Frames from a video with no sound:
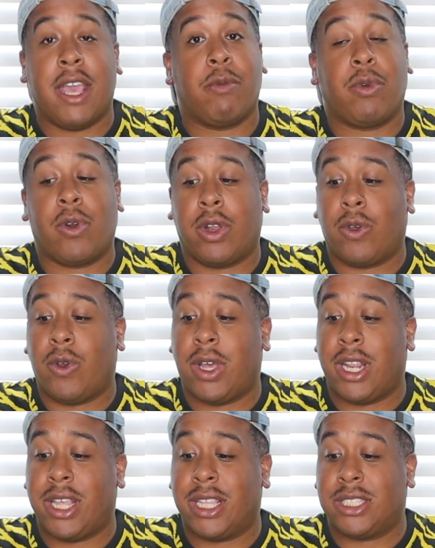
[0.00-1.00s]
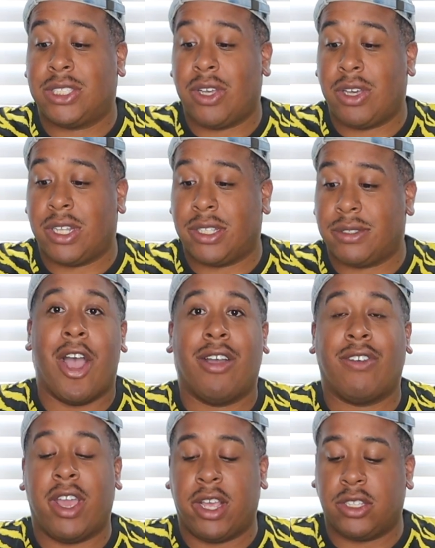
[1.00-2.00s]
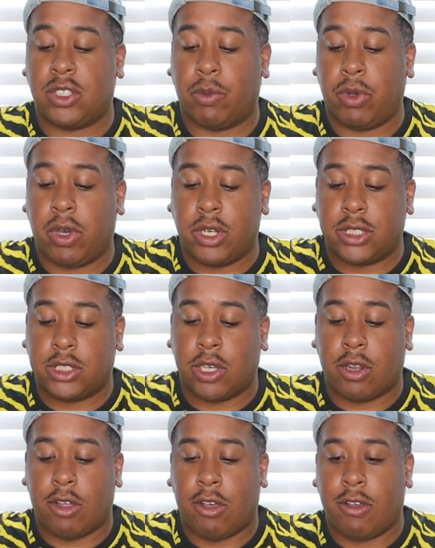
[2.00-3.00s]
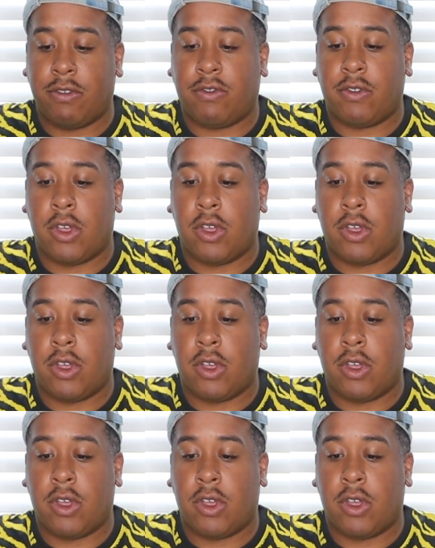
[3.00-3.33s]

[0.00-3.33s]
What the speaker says: and we're going to go ahead and get started. All right, so we're going to start off